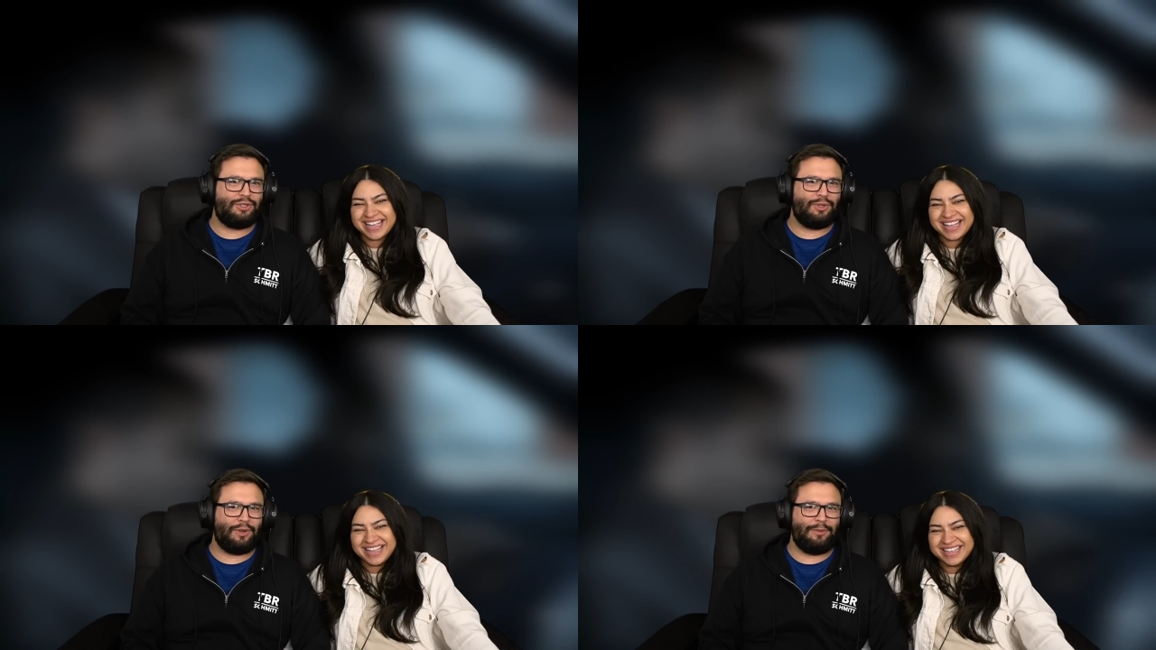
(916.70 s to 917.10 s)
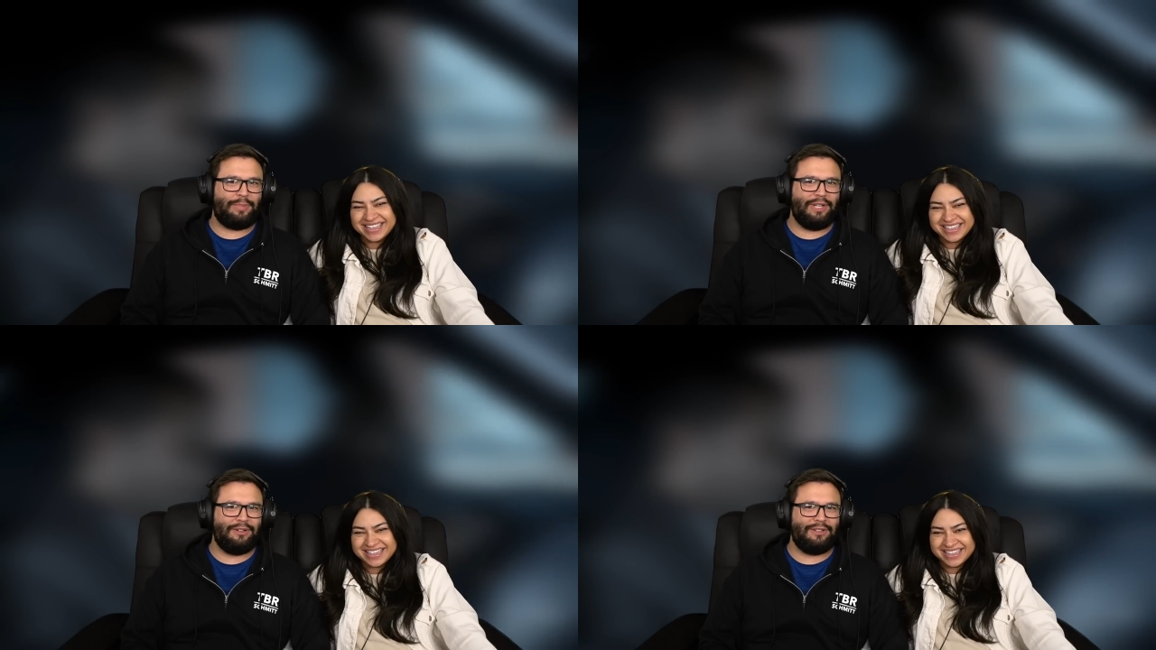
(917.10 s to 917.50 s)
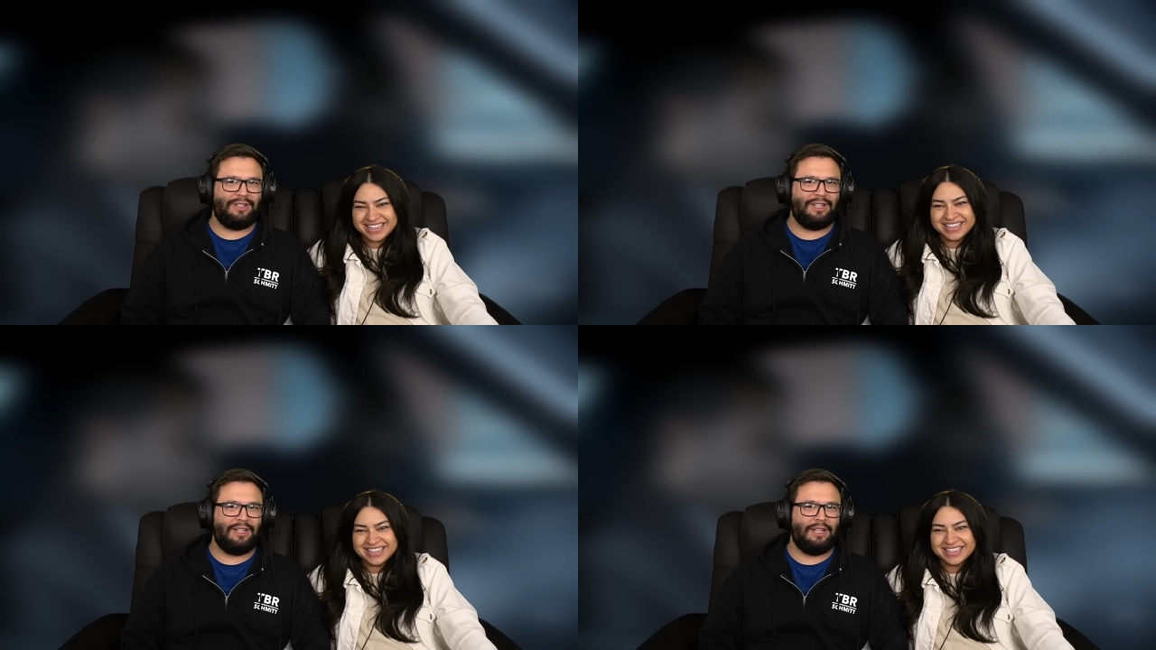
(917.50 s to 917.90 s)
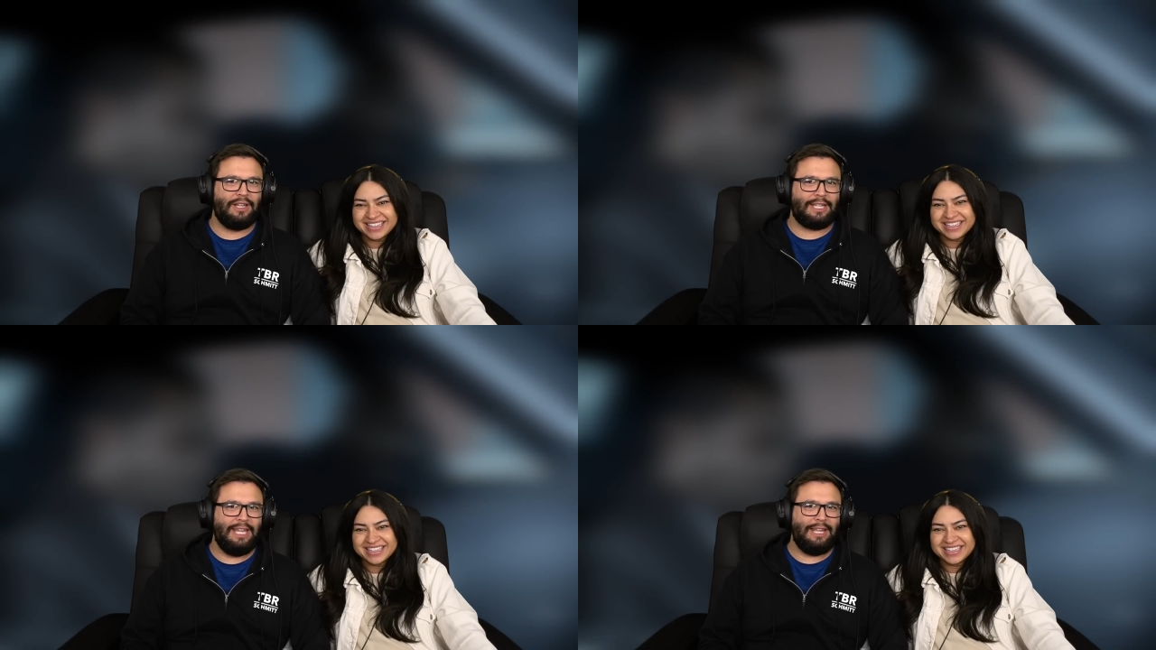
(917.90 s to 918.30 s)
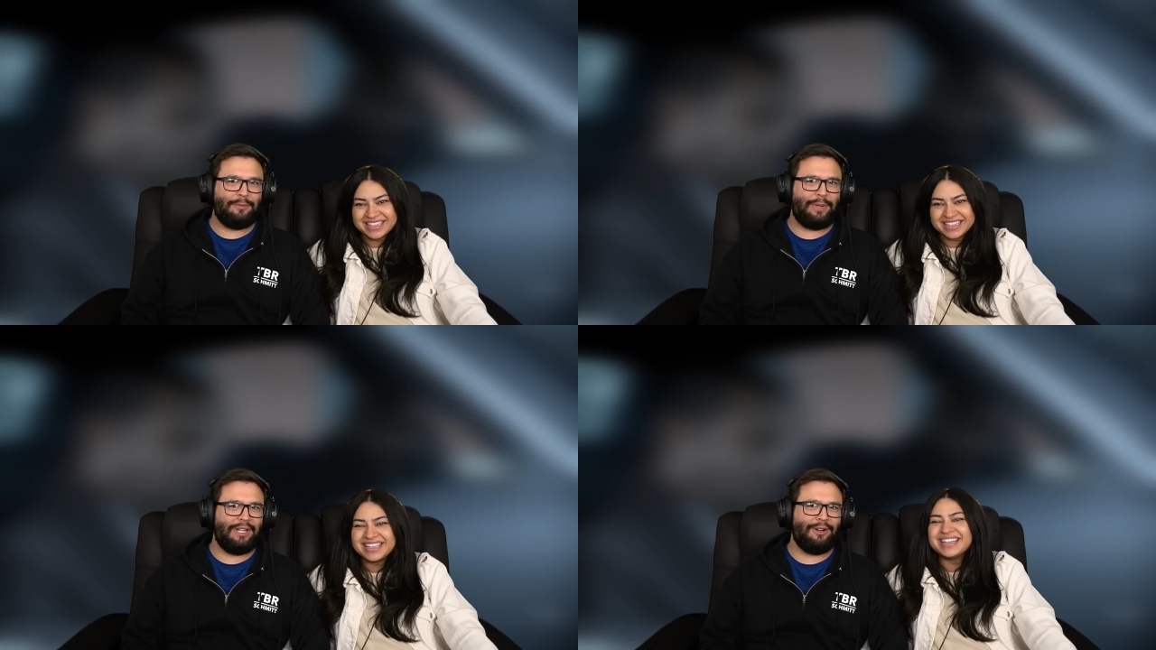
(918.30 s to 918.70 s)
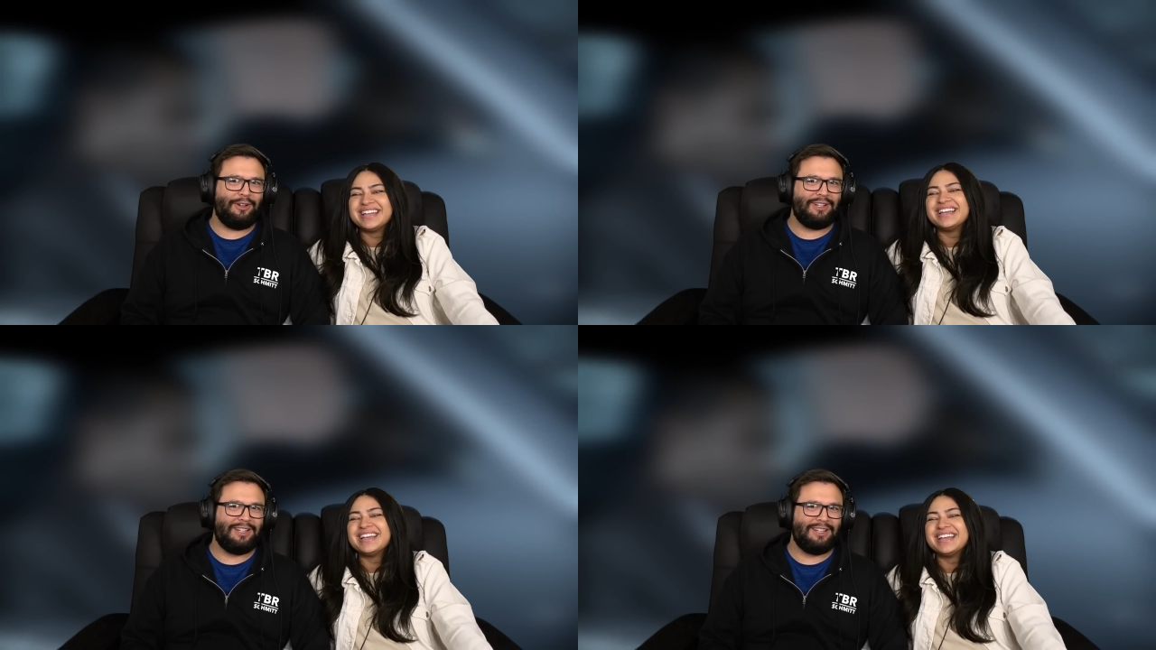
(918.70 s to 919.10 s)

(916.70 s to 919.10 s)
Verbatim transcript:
Speaker 1: Jordan Peele? Key and Peele?